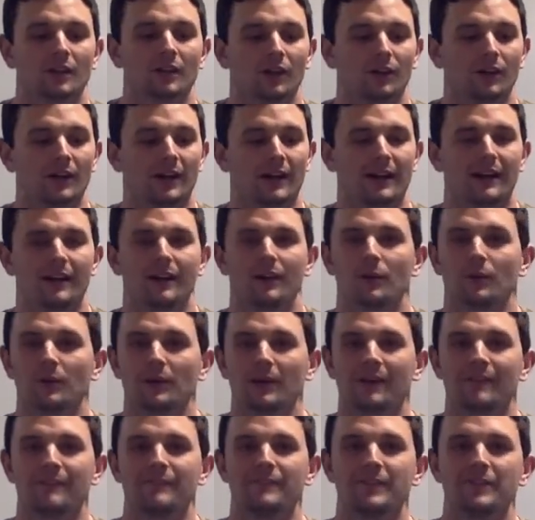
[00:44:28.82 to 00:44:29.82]
All right, we
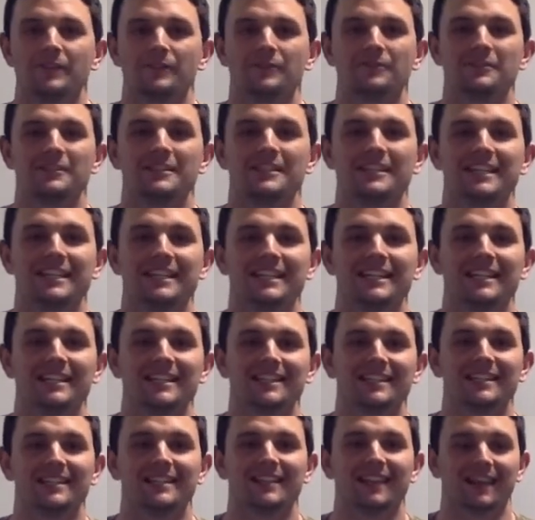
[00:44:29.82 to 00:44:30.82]
got
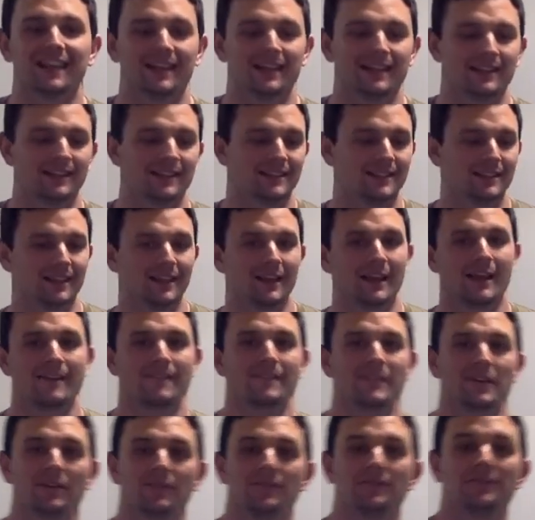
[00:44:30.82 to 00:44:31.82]
15 seconds.
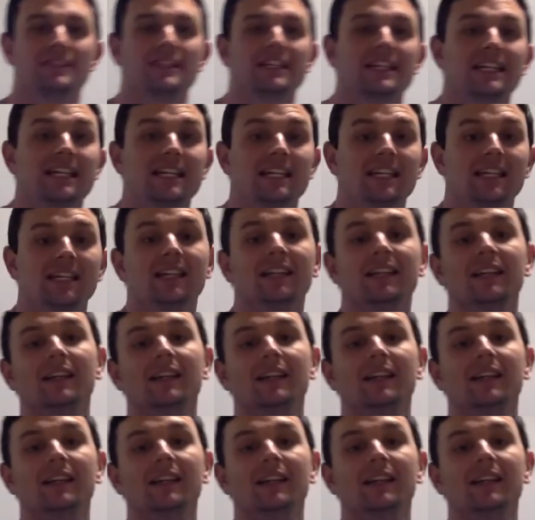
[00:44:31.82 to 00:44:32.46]
15.